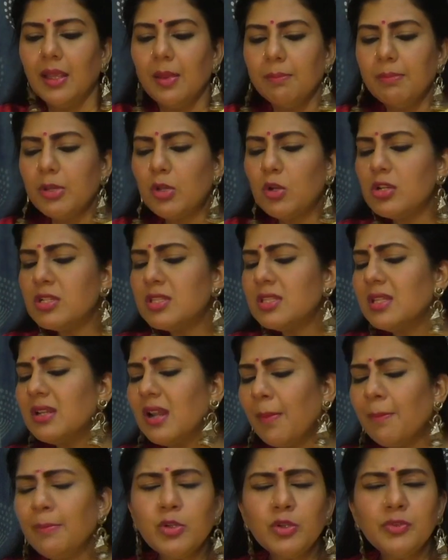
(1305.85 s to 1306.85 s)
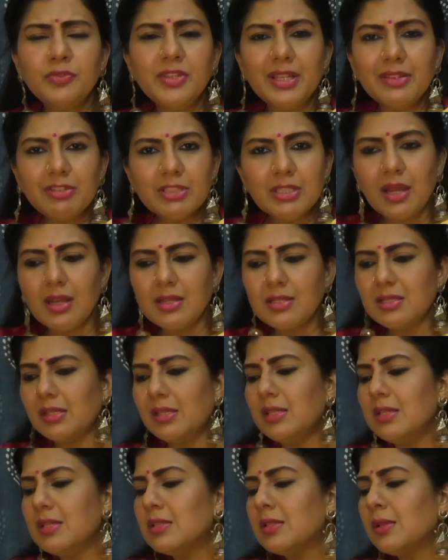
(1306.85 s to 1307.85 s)
because the number of
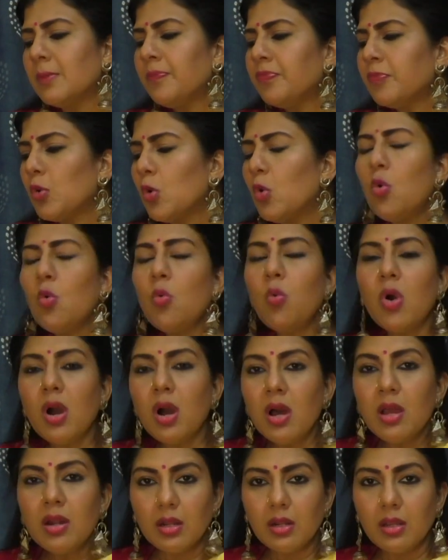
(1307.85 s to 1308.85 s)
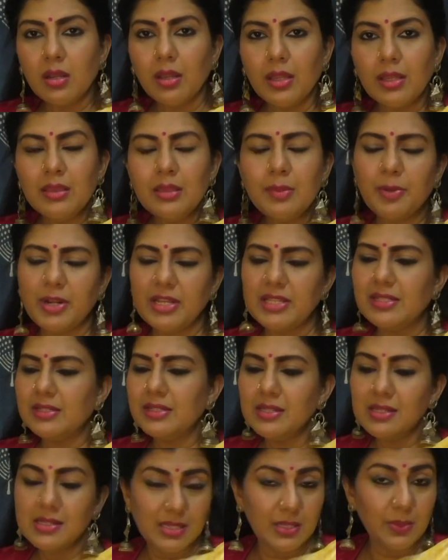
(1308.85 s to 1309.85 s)
Devadasis who were in the
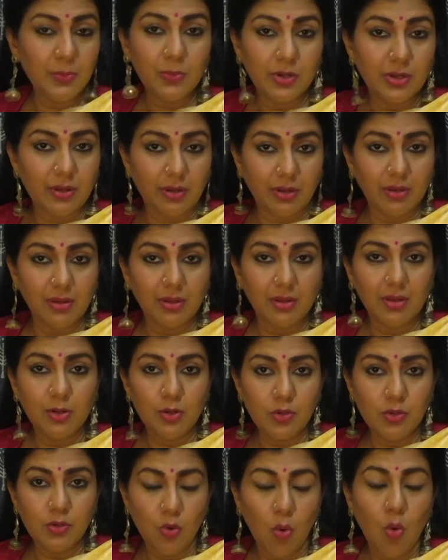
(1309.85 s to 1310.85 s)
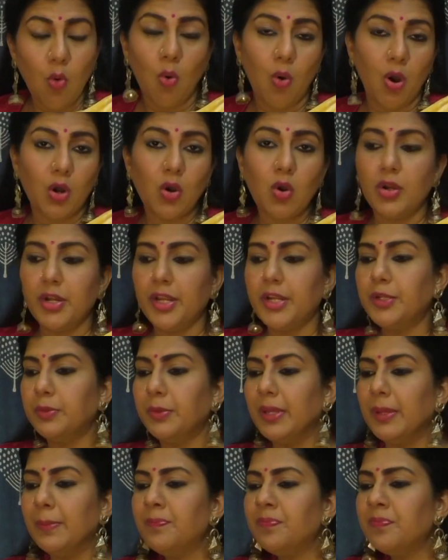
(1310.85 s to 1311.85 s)
presidency were low, according to
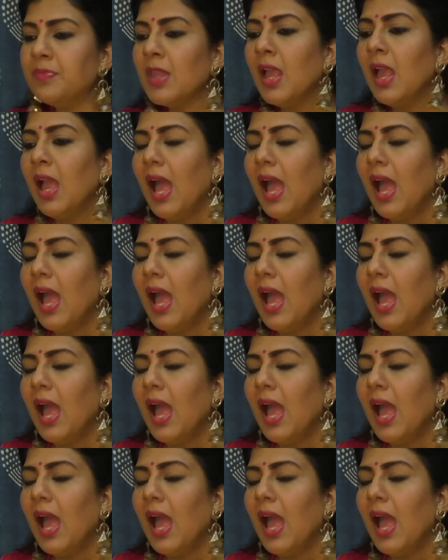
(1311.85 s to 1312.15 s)
him,